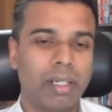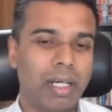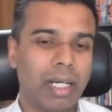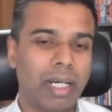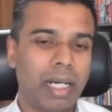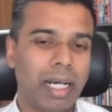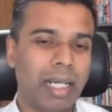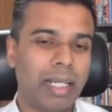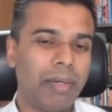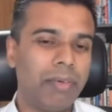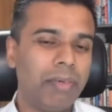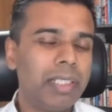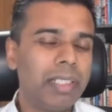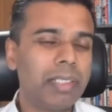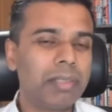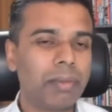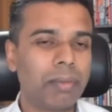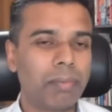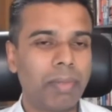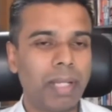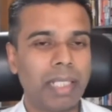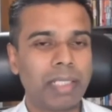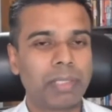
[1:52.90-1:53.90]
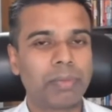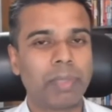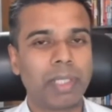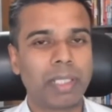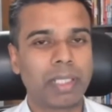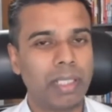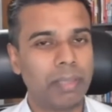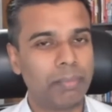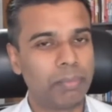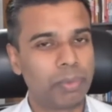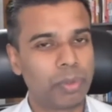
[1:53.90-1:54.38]
at a reasonable place where
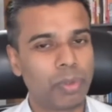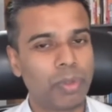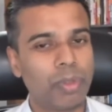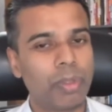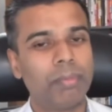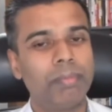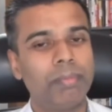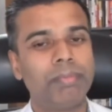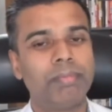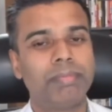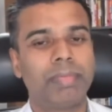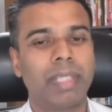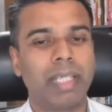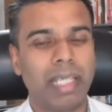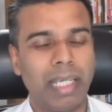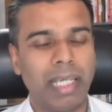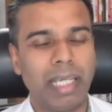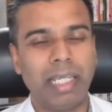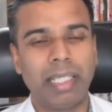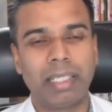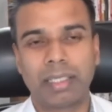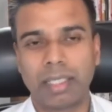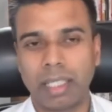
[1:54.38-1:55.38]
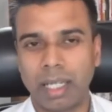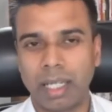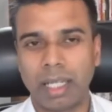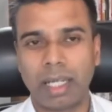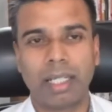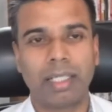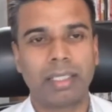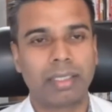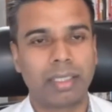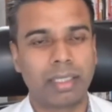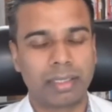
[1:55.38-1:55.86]
you can absorb the heat, the
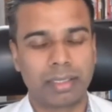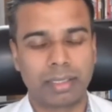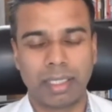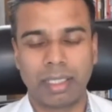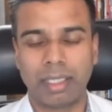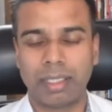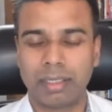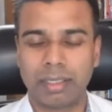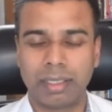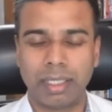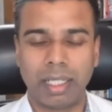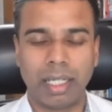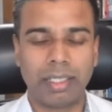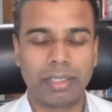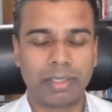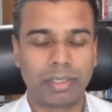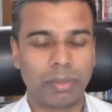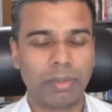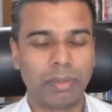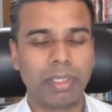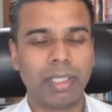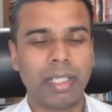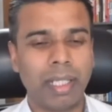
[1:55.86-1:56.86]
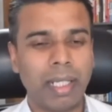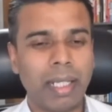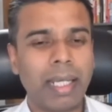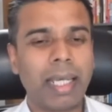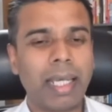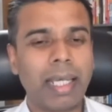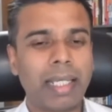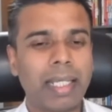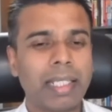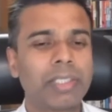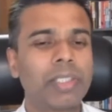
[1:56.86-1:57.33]
light, the sun, and so
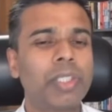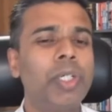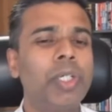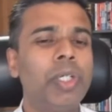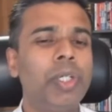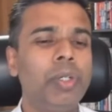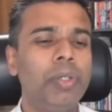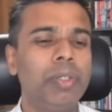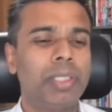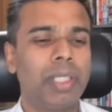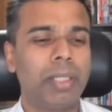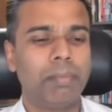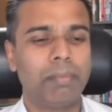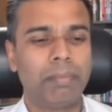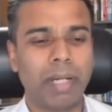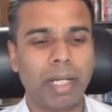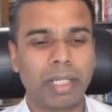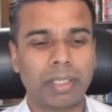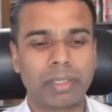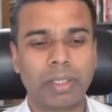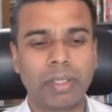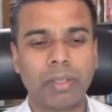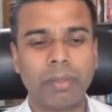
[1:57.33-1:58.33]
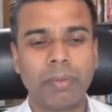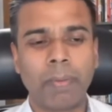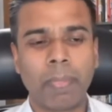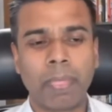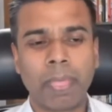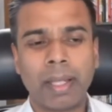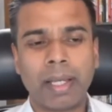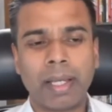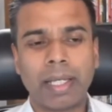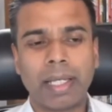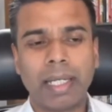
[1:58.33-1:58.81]
it has a huge impact. So
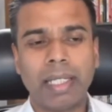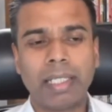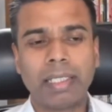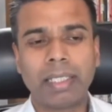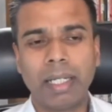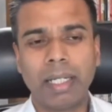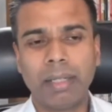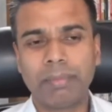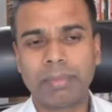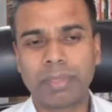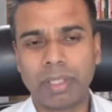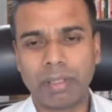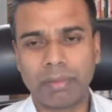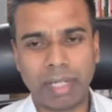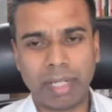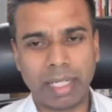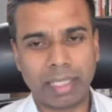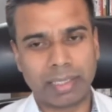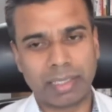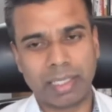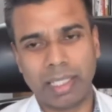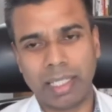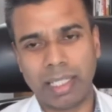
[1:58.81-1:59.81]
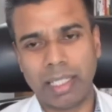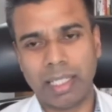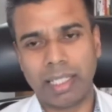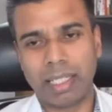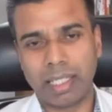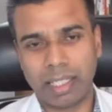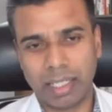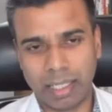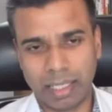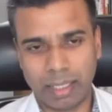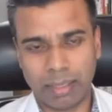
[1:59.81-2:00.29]
in terms of
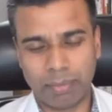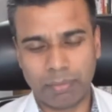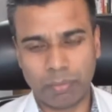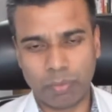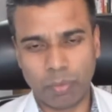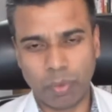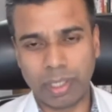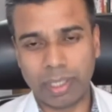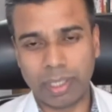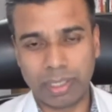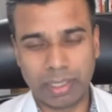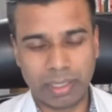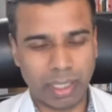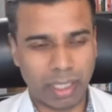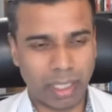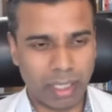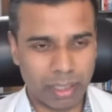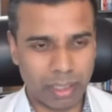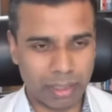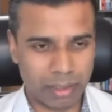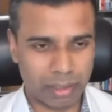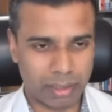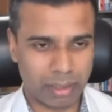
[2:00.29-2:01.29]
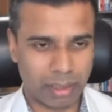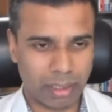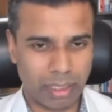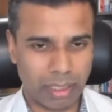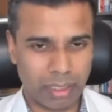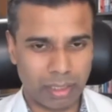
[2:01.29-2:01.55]
actually what it does in